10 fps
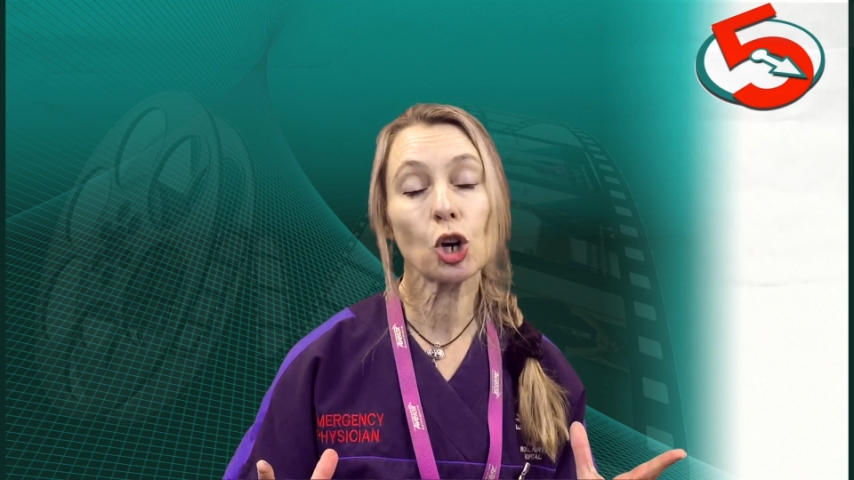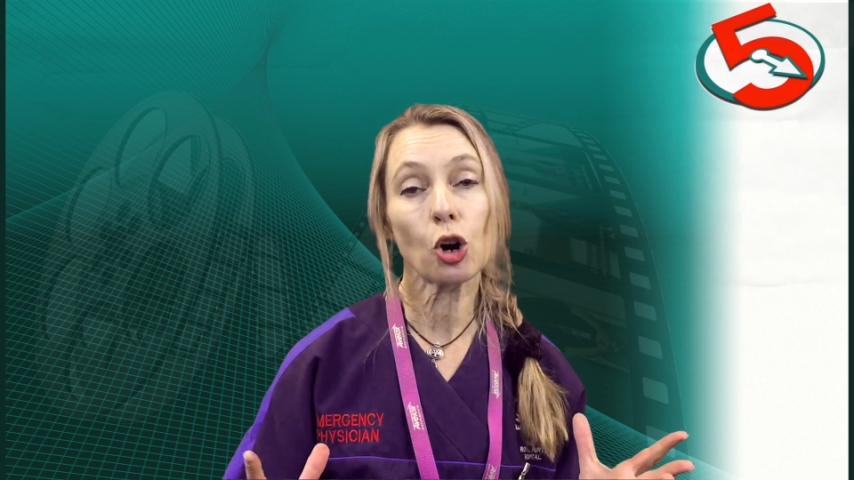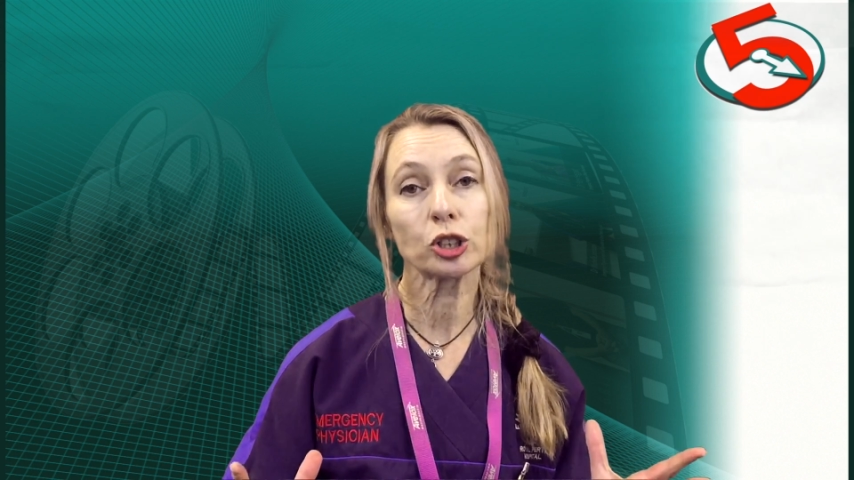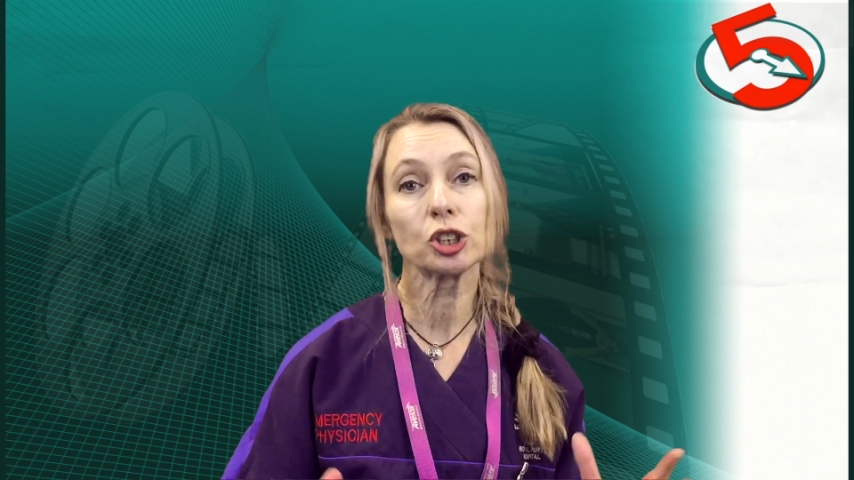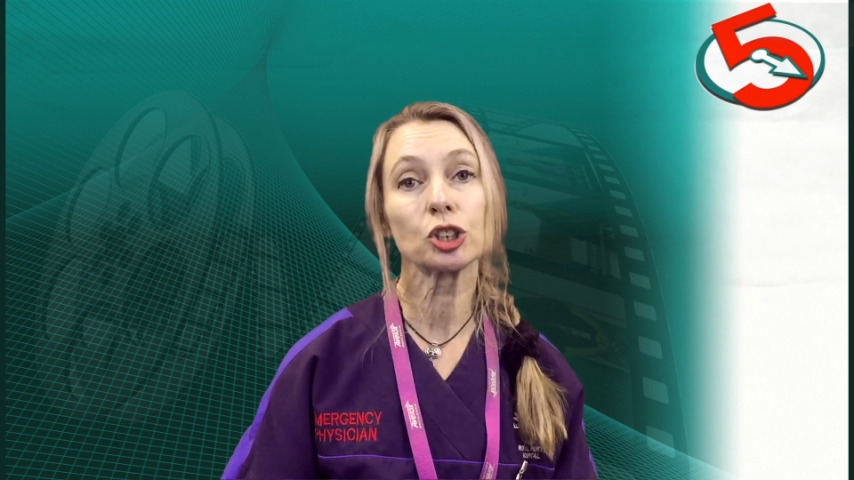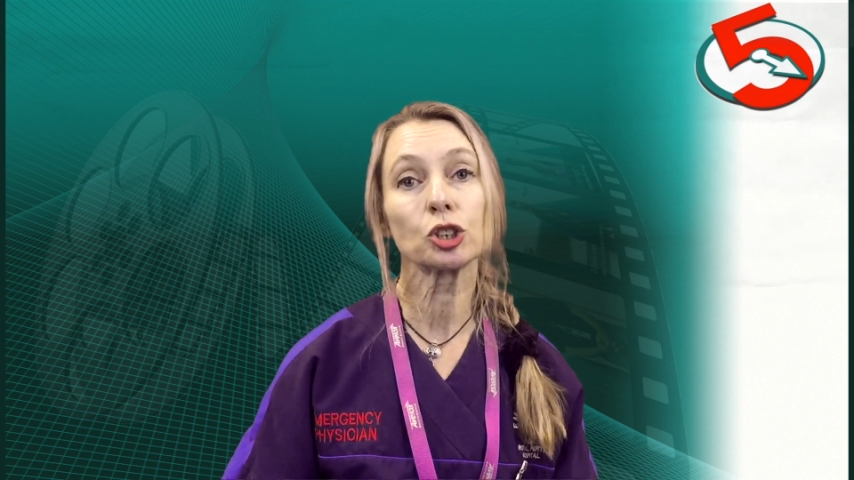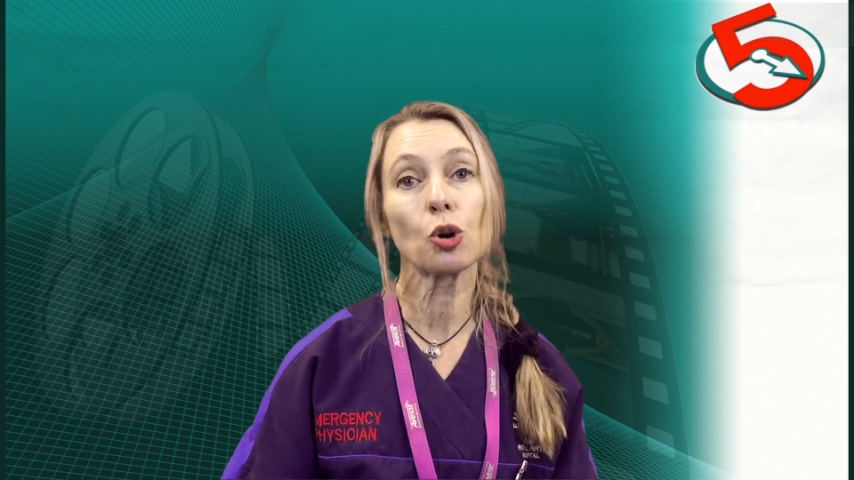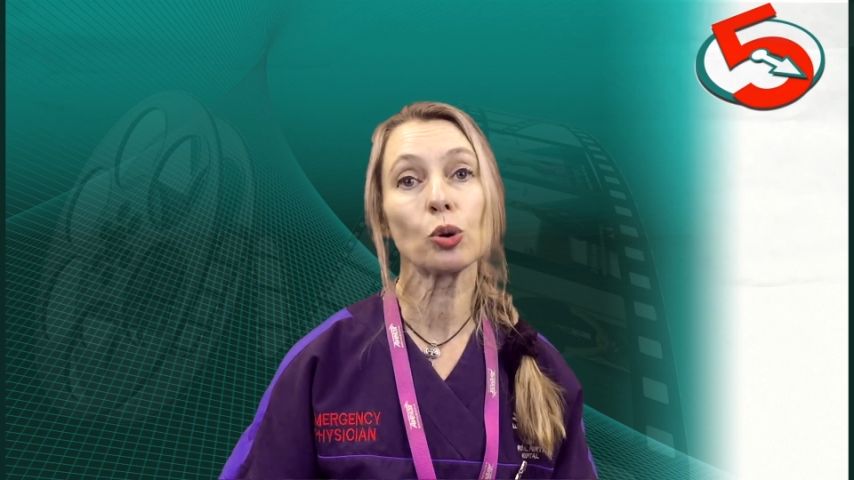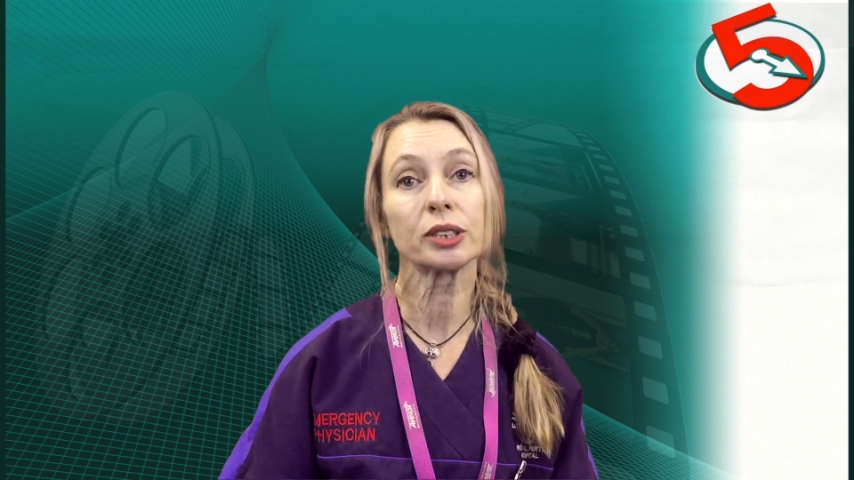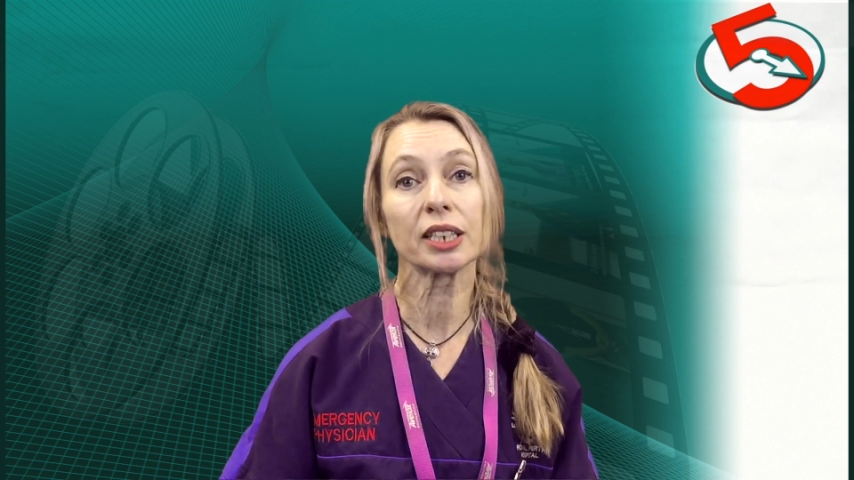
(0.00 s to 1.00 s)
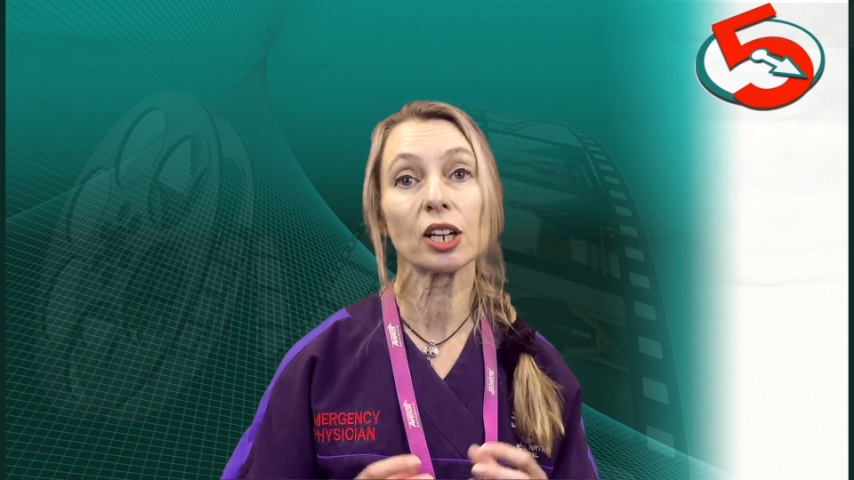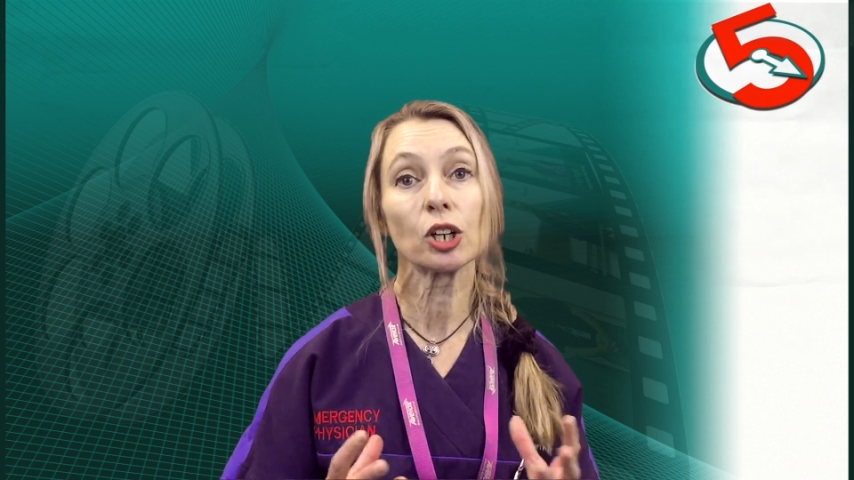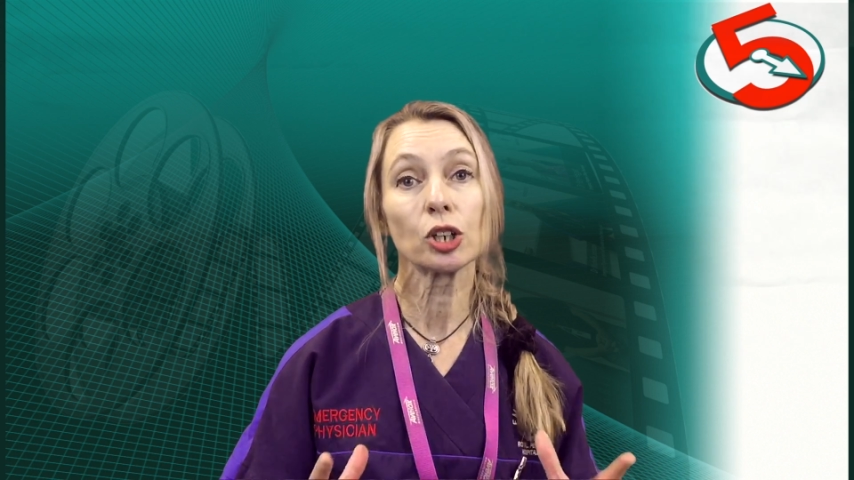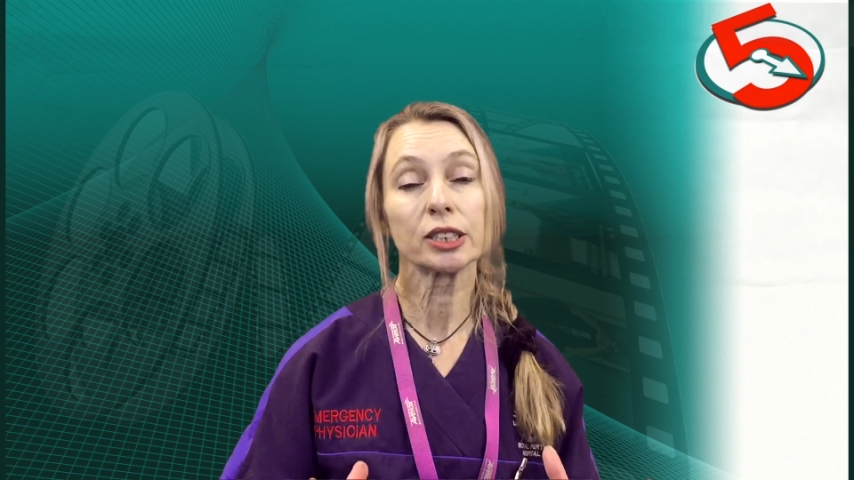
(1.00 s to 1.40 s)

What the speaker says: oxygen causing